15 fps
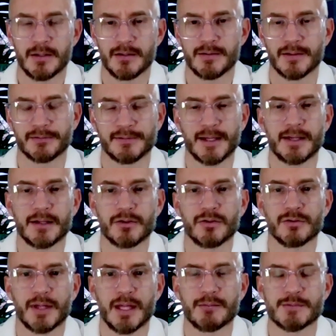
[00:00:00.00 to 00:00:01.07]
The technical
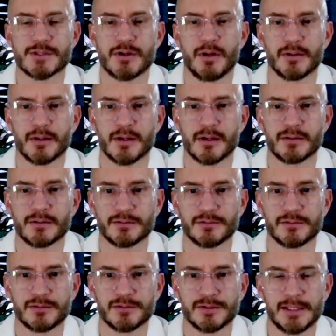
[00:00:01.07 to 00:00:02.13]
name is called a
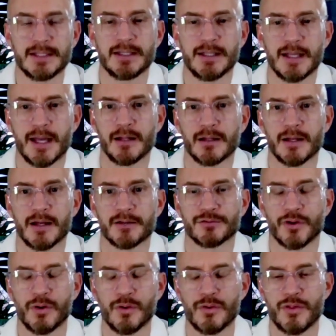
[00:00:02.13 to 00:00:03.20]

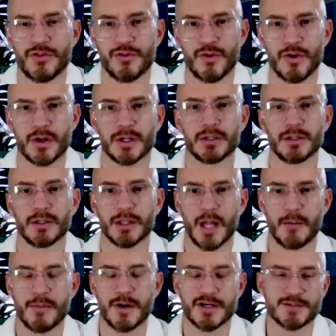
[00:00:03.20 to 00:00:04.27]
TLSO, thoracic
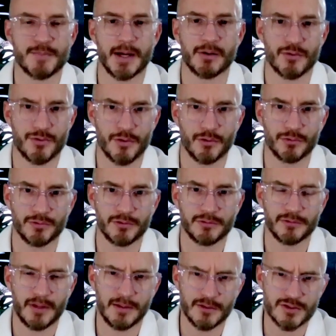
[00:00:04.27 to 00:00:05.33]
lumbar spine
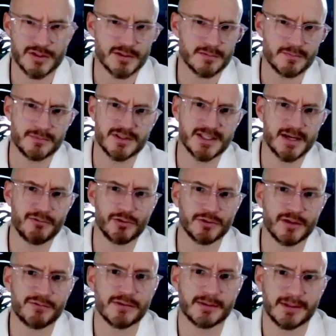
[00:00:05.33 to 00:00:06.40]
orthosis. And there's several
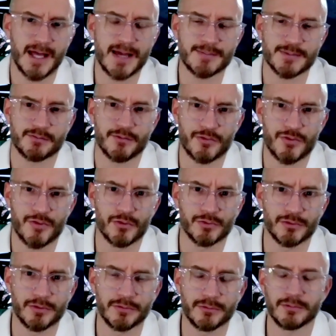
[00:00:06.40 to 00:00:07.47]
different types of
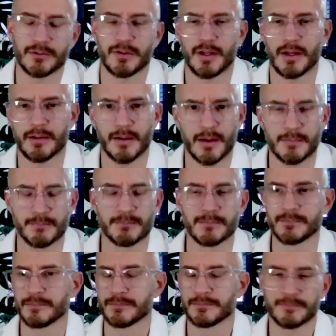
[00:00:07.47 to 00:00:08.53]
orthosis.
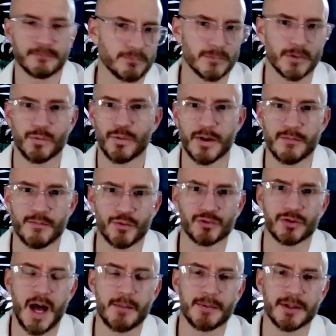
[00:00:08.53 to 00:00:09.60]
And one of the most
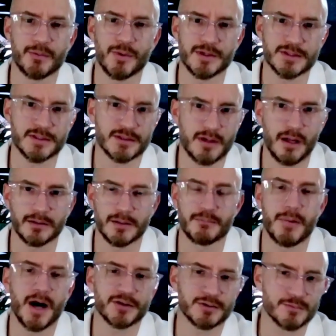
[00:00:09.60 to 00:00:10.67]
commonly ones is called a
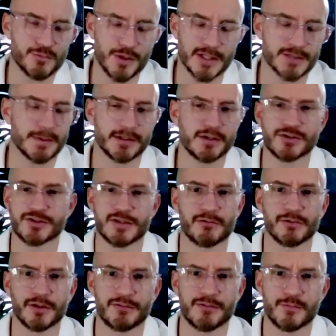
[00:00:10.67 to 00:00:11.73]
Boston brace, but there's
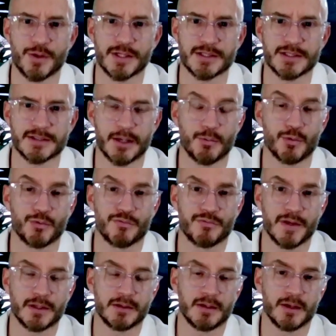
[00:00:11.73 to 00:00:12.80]
several different braces that would
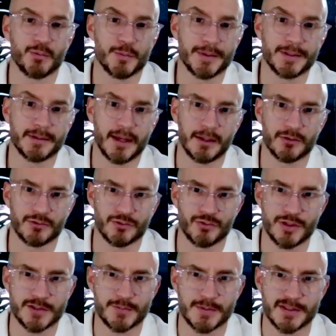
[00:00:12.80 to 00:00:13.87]
fit and would be tailored to
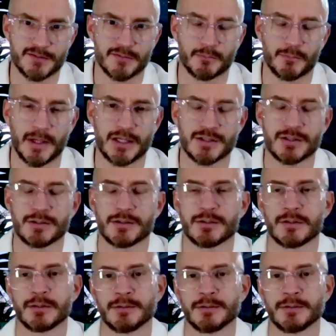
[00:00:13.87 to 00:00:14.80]
each specific patient.